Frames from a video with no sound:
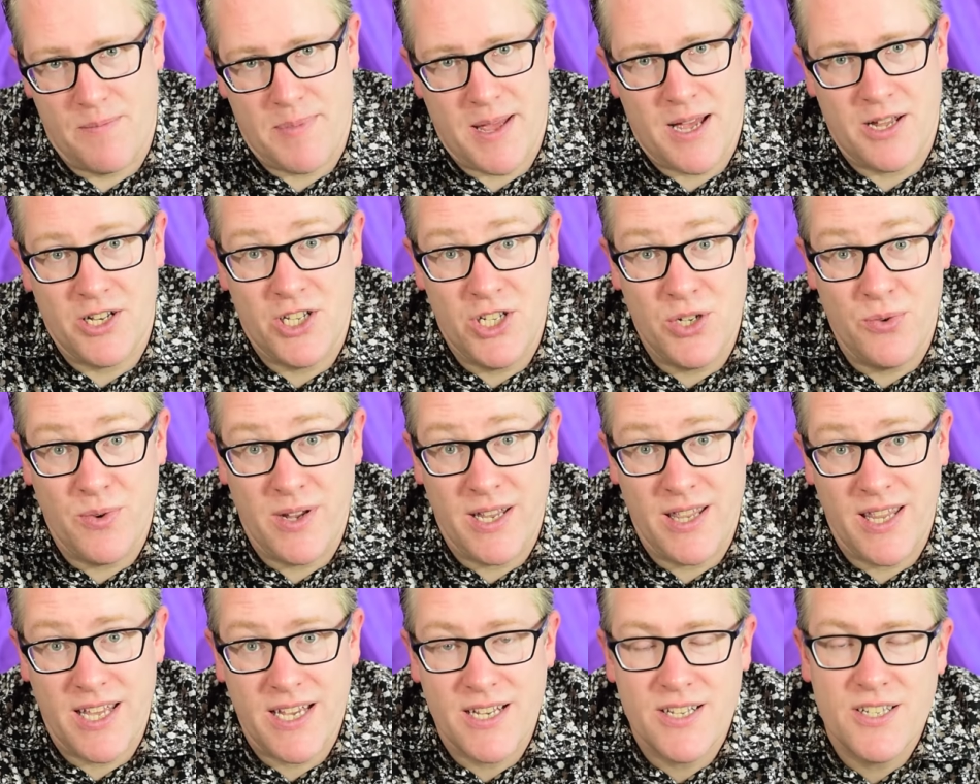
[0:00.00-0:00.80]
about
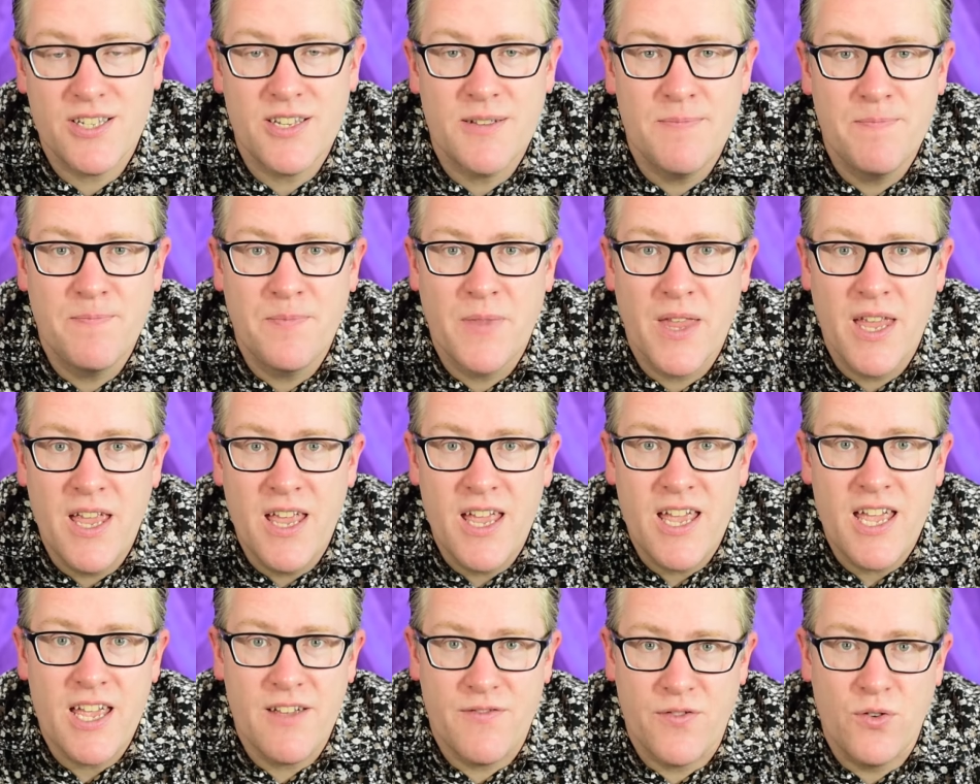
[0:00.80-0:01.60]
doing this.
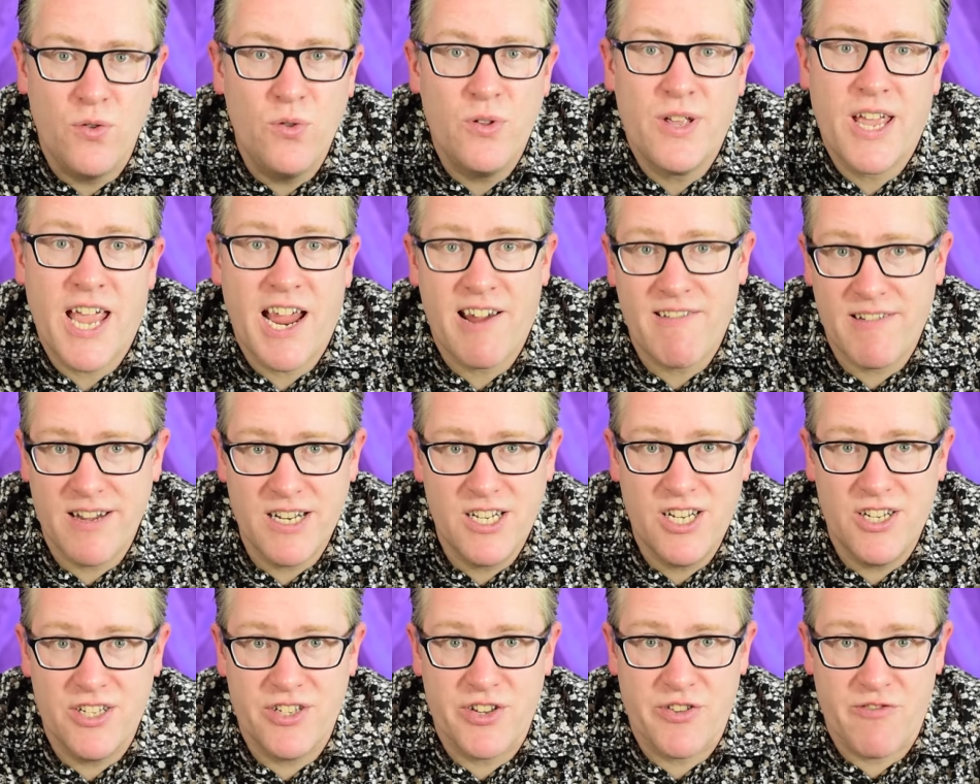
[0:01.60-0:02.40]
If all
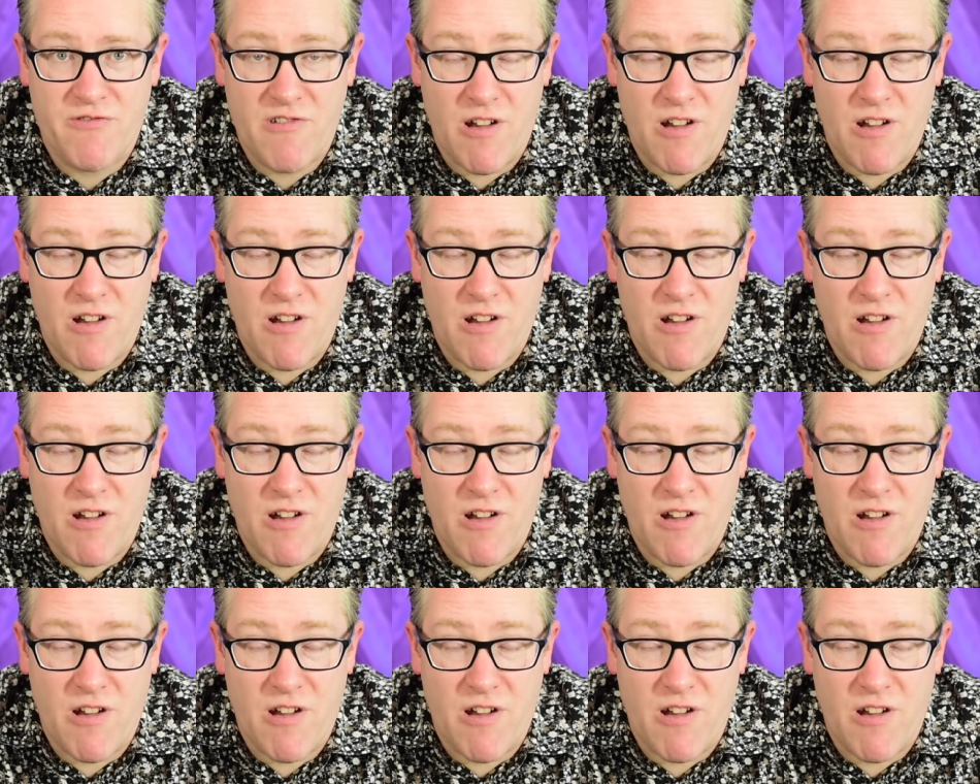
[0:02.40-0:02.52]
characters are